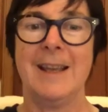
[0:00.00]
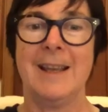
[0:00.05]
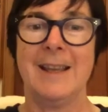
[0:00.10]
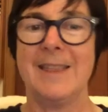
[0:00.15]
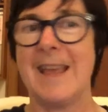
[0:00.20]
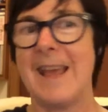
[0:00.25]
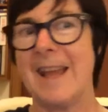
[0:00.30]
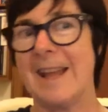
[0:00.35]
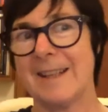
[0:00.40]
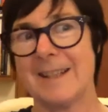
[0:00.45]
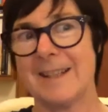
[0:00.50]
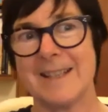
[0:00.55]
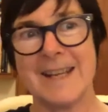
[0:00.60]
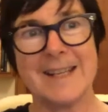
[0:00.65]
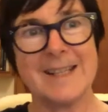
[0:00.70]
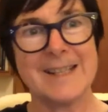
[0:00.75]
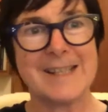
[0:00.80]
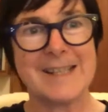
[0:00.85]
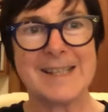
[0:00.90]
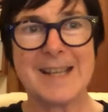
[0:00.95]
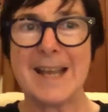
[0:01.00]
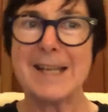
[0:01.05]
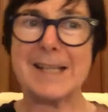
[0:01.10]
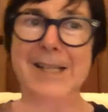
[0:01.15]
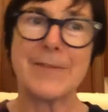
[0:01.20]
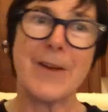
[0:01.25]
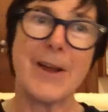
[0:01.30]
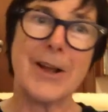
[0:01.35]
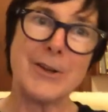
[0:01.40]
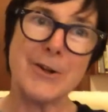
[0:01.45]
that has
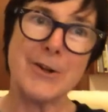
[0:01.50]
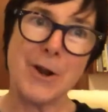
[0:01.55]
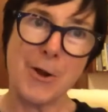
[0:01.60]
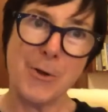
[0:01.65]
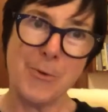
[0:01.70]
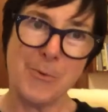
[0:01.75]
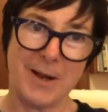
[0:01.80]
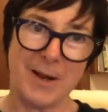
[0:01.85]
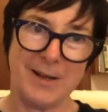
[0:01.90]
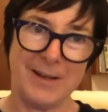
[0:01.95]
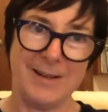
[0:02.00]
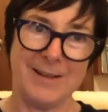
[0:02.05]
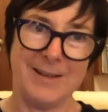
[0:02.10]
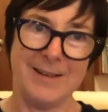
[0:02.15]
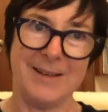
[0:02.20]
satisfied no one,